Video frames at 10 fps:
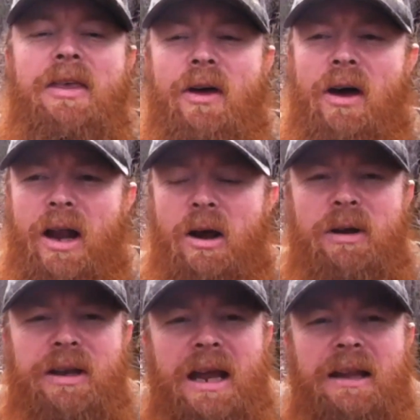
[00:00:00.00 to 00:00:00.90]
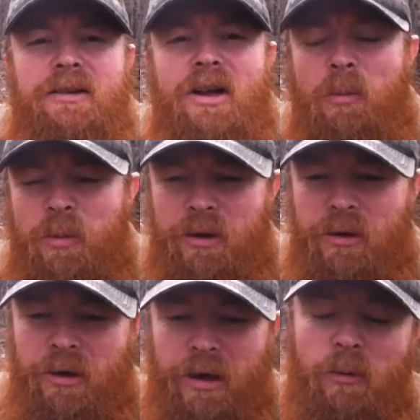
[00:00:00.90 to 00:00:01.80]
thought I would take this
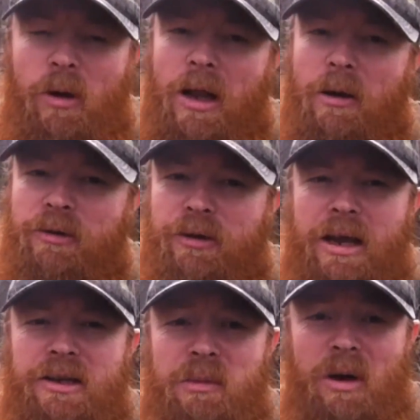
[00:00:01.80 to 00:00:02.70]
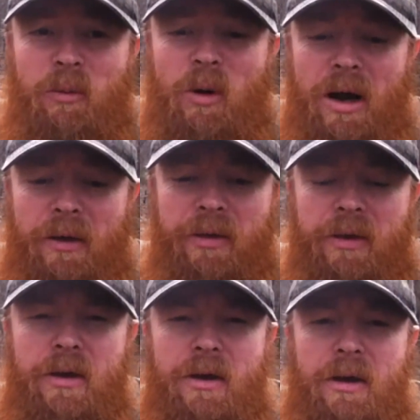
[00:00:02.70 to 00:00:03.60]
opportunity while I was catching my breath
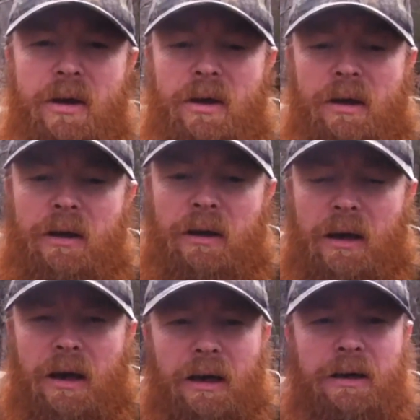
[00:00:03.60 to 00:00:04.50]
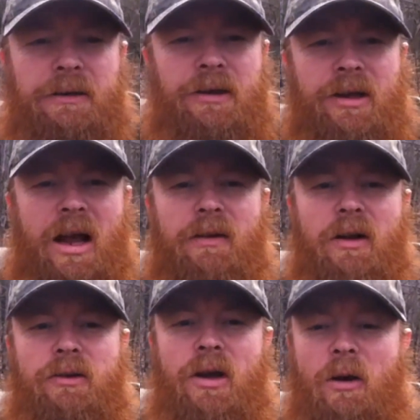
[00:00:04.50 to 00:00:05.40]
just to have a
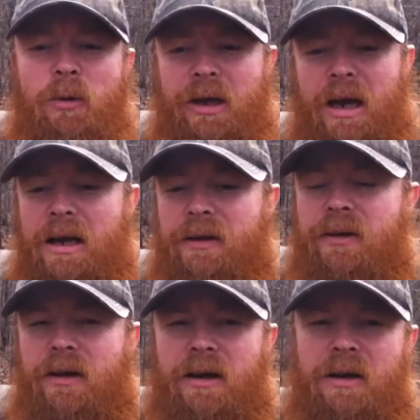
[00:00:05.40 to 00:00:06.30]
little talk with you guys.